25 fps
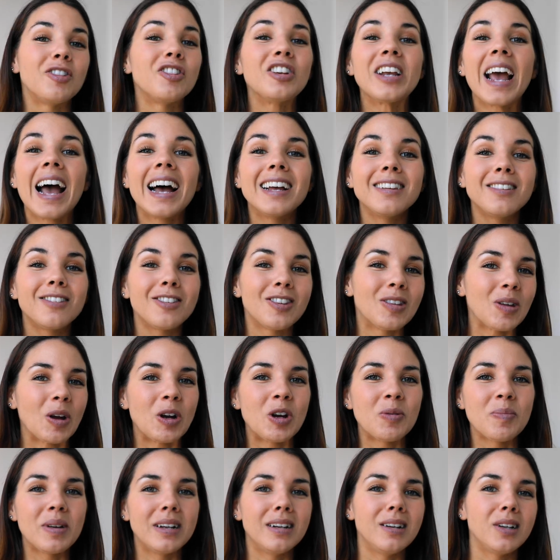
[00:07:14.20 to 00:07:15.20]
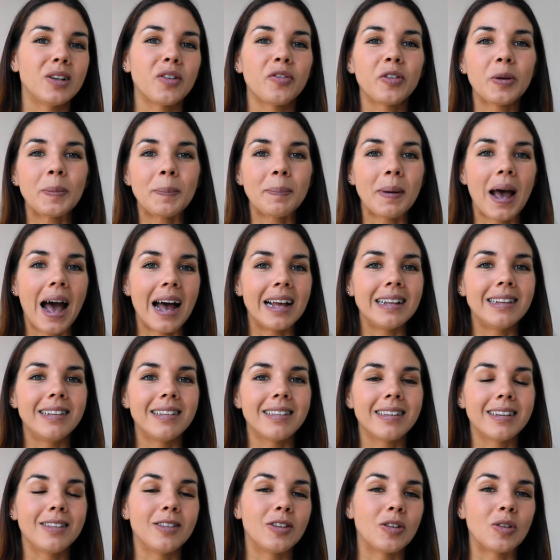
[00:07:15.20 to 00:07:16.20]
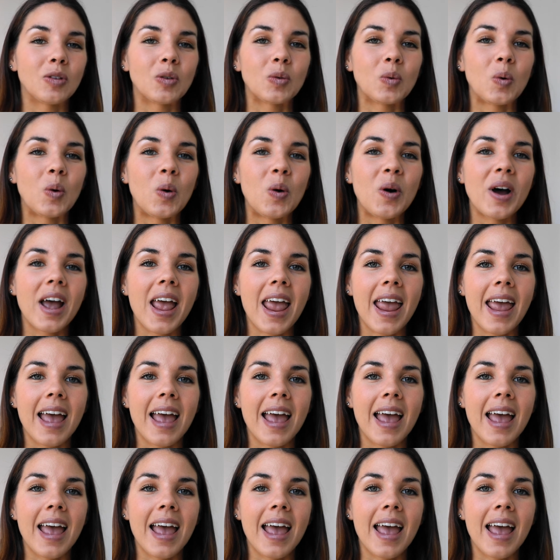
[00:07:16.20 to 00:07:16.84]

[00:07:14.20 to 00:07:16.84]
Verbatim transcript: But she has so many different patterns in the store